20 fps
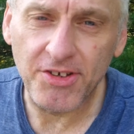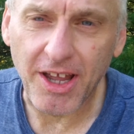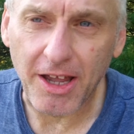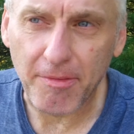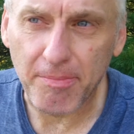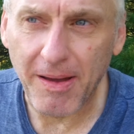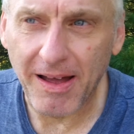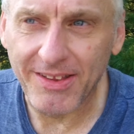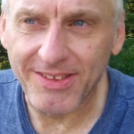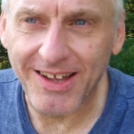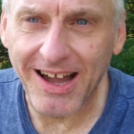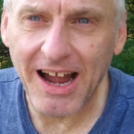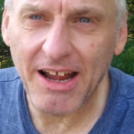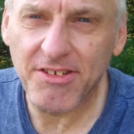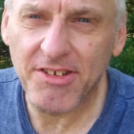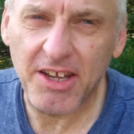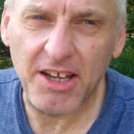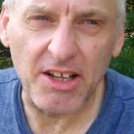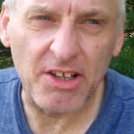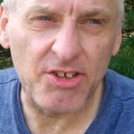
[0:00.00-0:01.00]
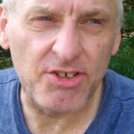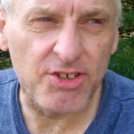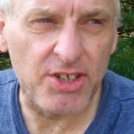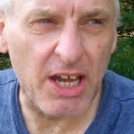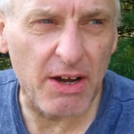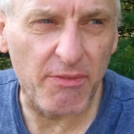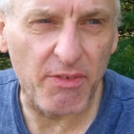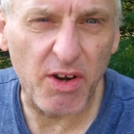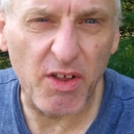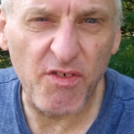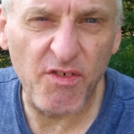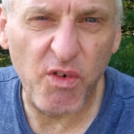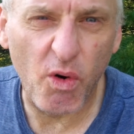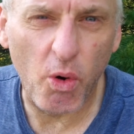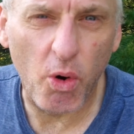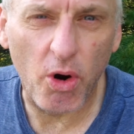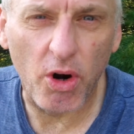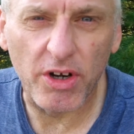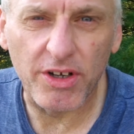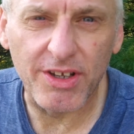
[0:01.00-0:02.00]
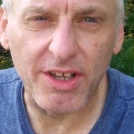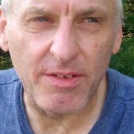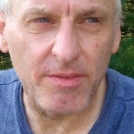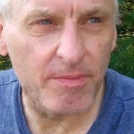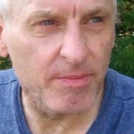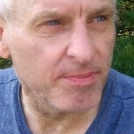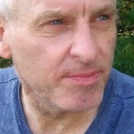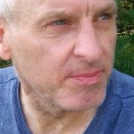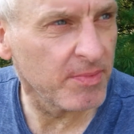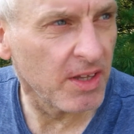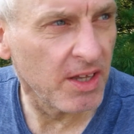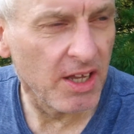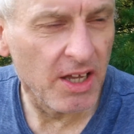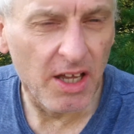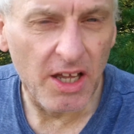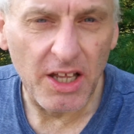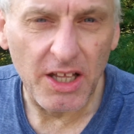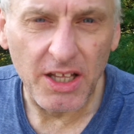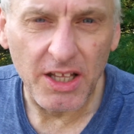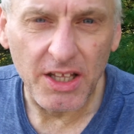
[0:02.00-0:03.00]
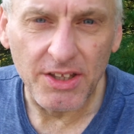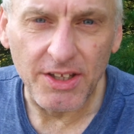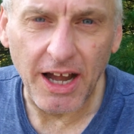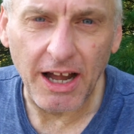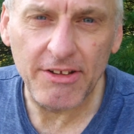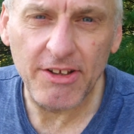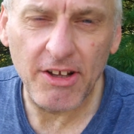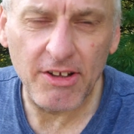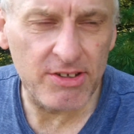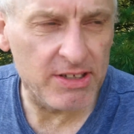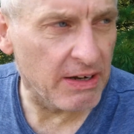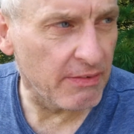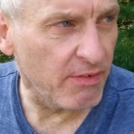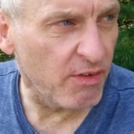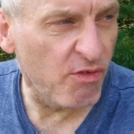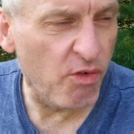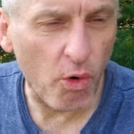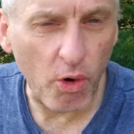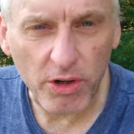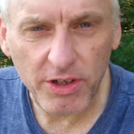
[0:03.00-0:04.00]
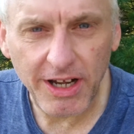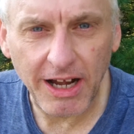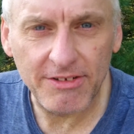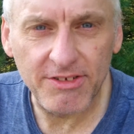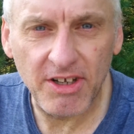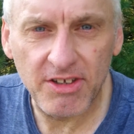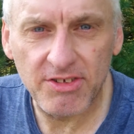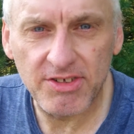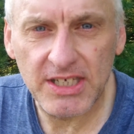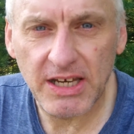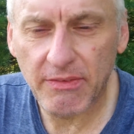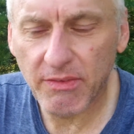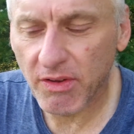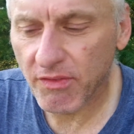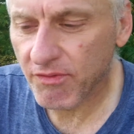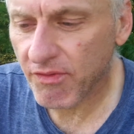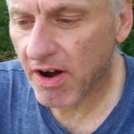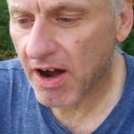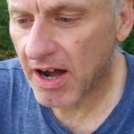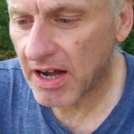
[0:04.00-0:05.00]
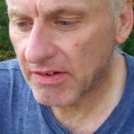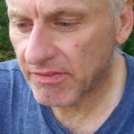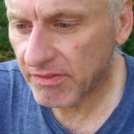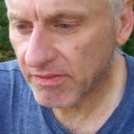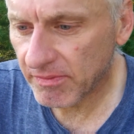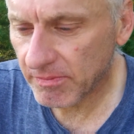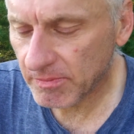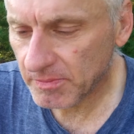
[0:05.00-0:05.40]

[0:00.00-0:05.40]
is like about nineteen seventy-four, nineteen seventy-four, nineteen seventy-five.